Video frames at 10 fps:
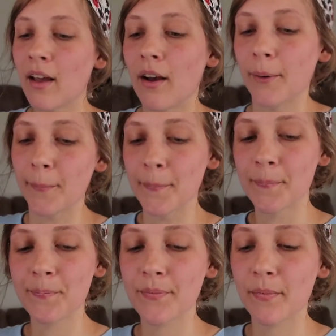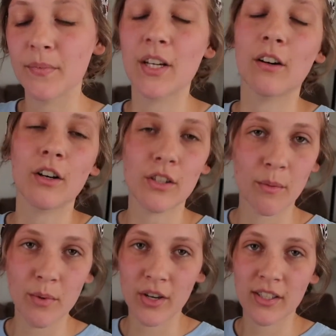um, there are
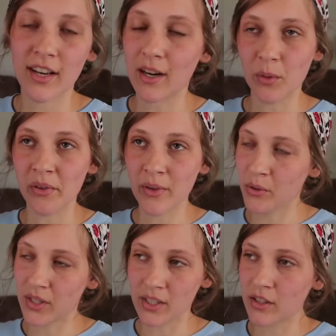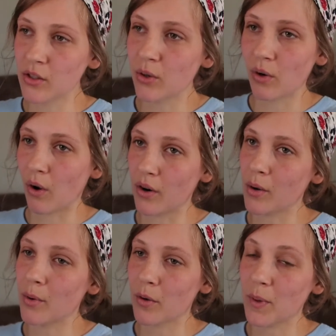some books that I refuse to listen to on
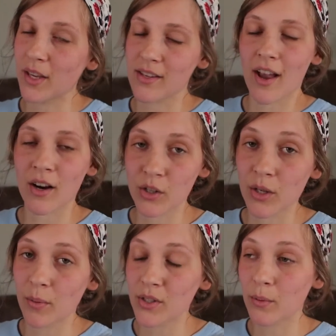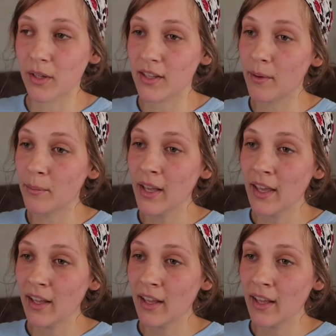audiobook because I actually want to read them